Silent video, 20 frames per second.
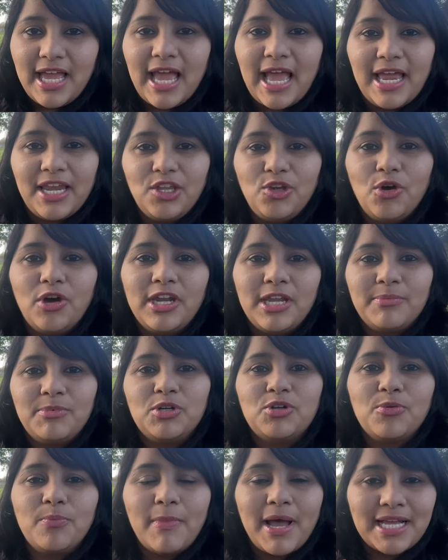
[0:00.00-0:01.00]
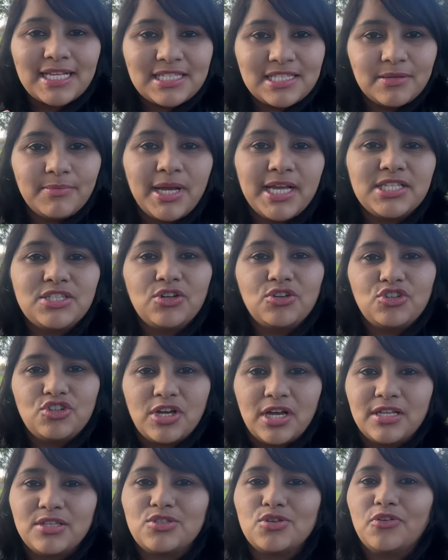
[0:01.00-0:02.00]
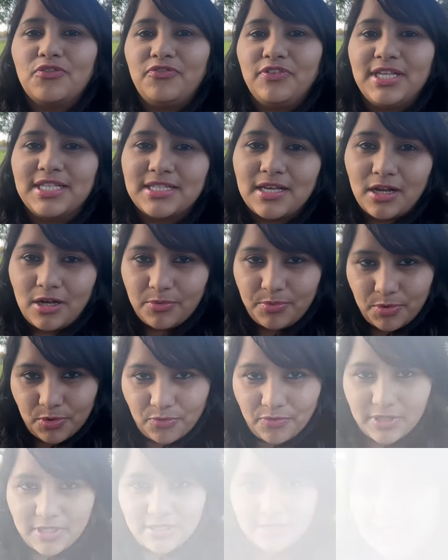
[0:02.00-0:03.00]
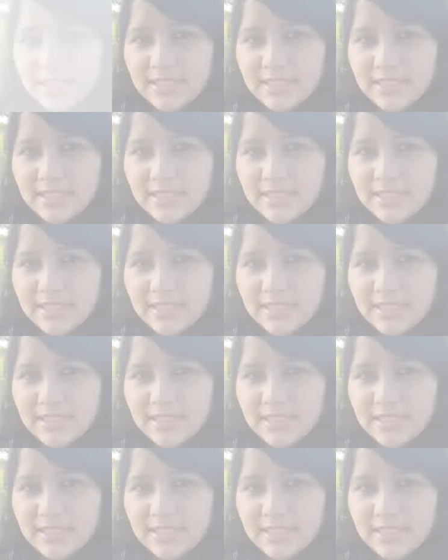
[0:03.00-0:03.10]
and you are able to maximize your chance of visa approval.